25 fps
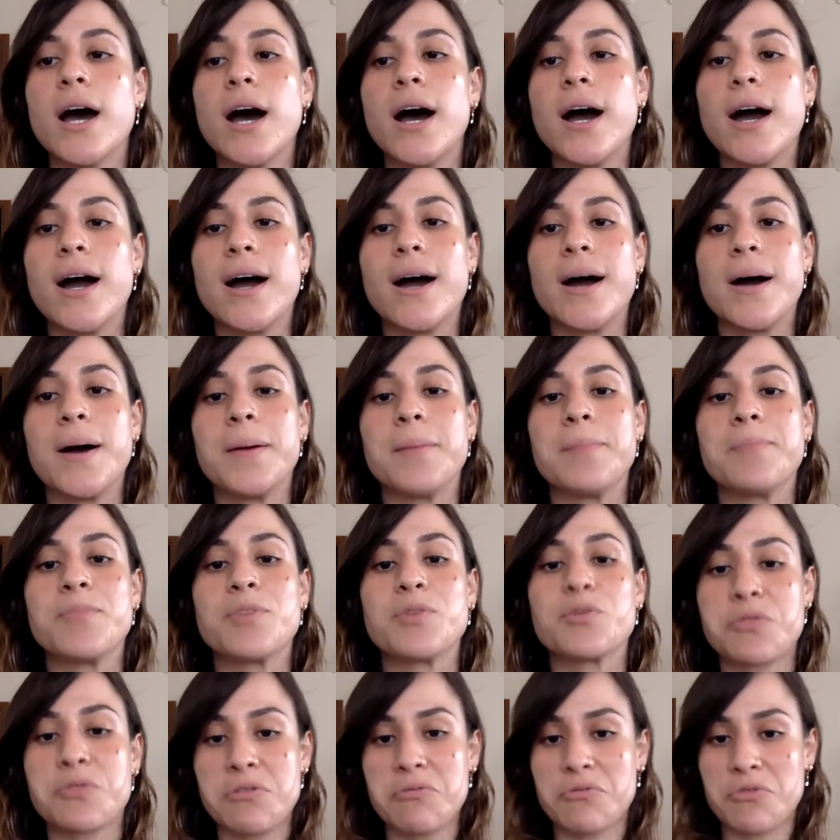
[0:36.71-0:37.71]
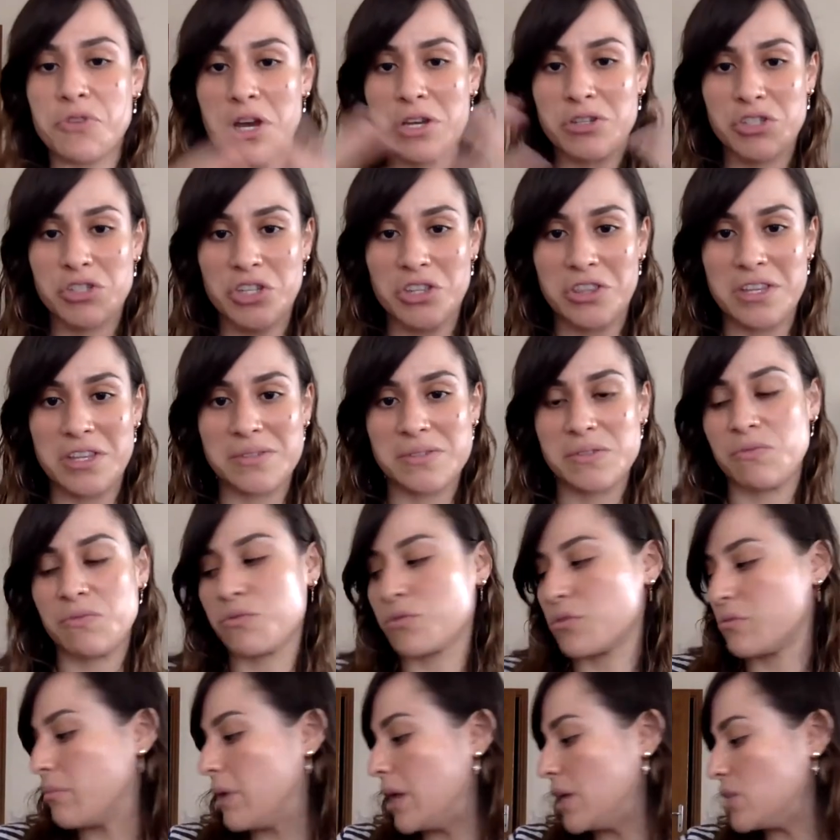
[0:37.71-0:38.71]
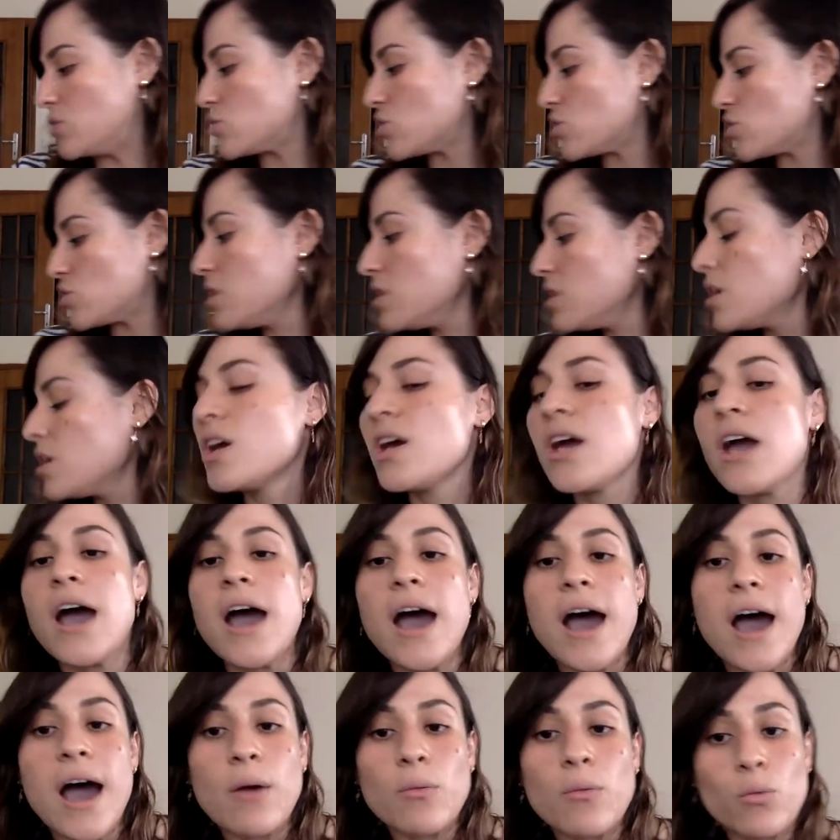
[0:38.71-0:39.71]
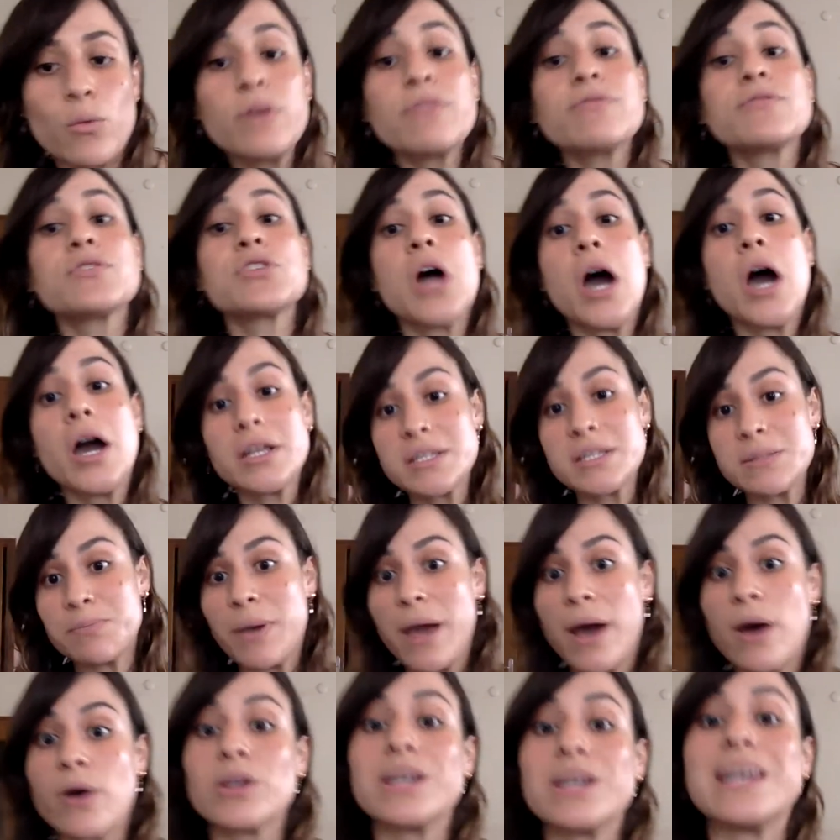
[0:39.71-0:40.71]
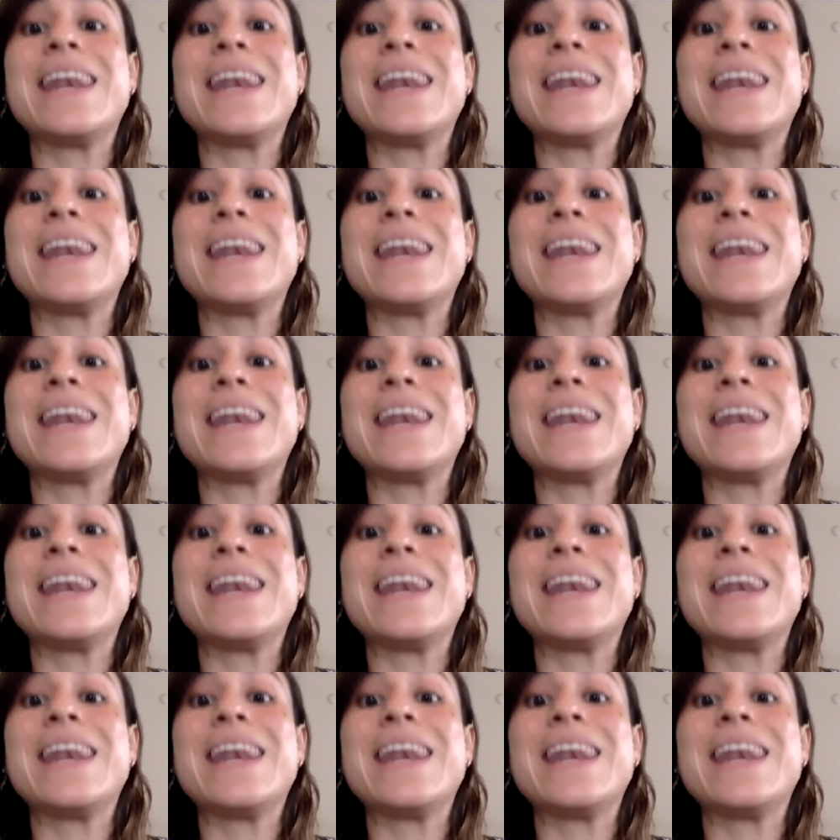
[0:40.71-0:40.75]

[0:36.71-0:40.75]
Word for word: um, refreshing this information. We've talked about